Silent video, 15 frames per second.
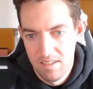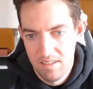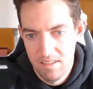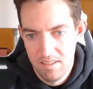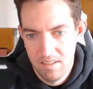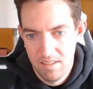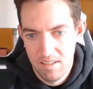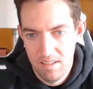
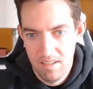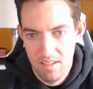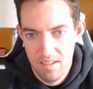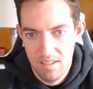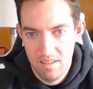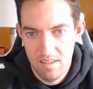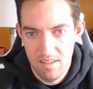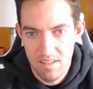
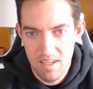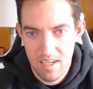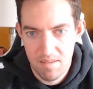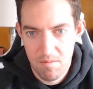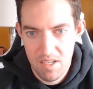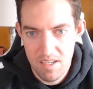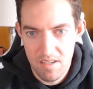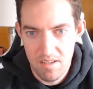Okay, Deck
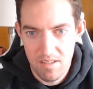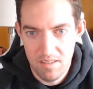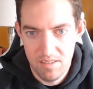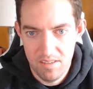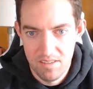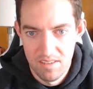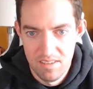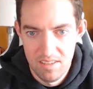of Many
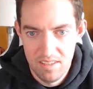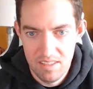Halls.